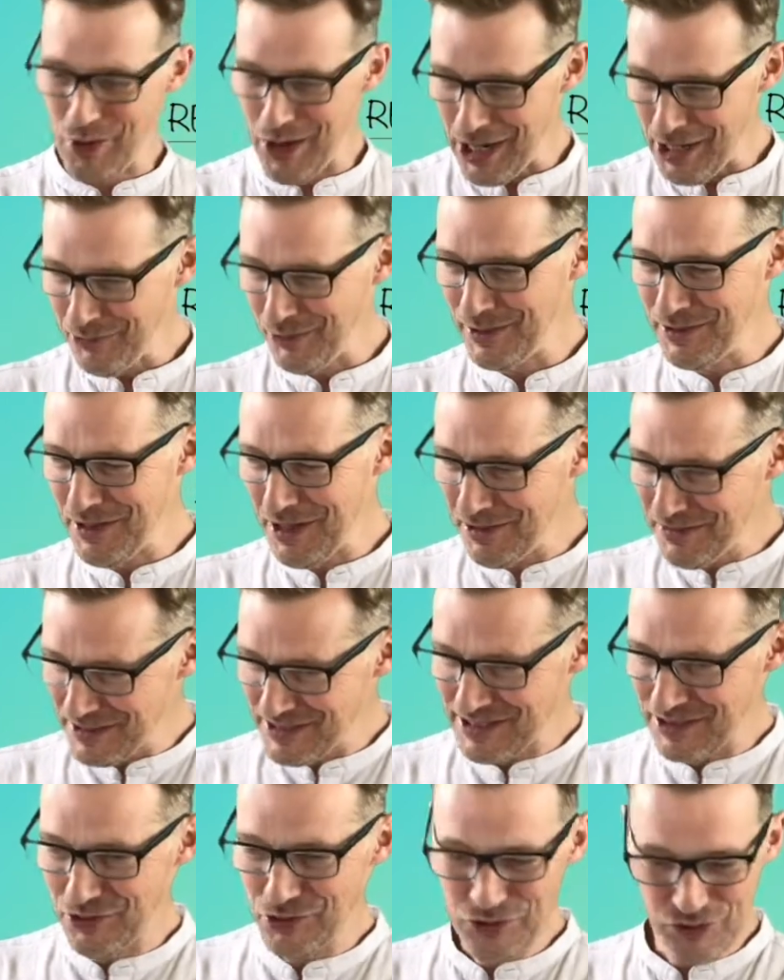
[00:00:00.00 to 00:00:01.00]
why we know
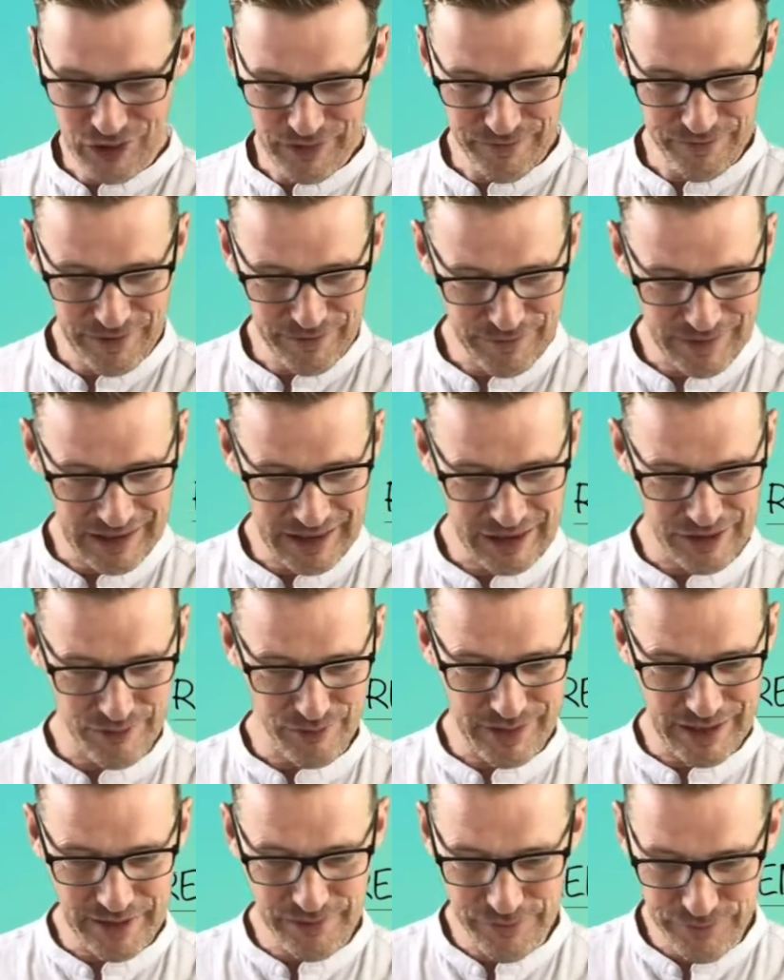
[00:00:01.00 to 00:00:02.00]
there's
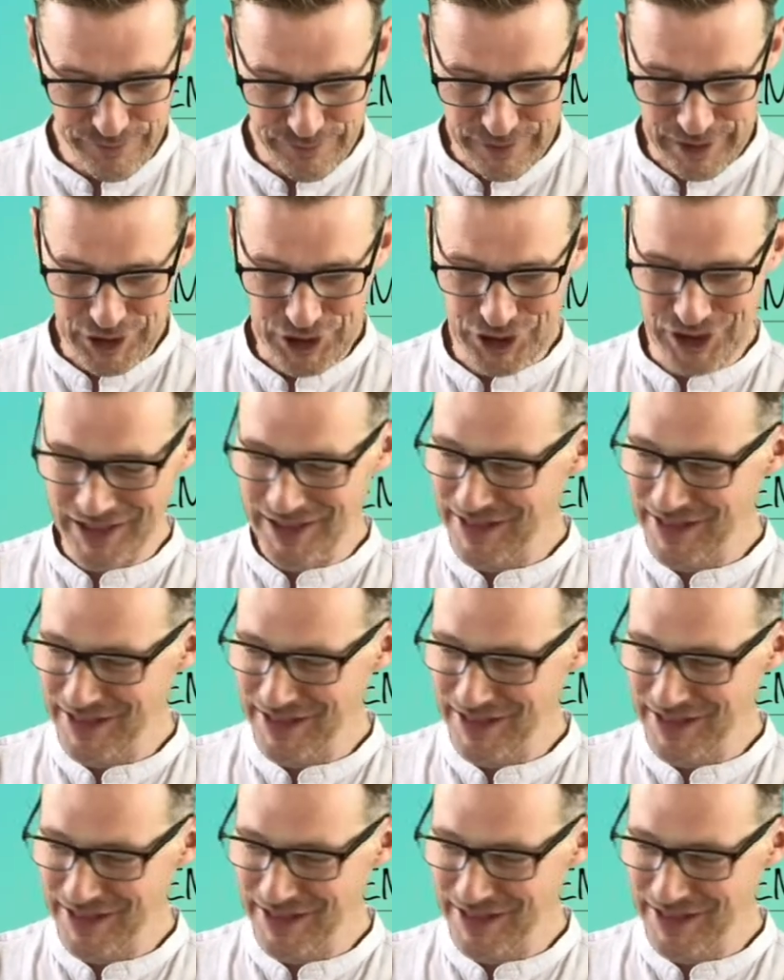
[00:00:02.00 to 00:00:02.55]
153 fish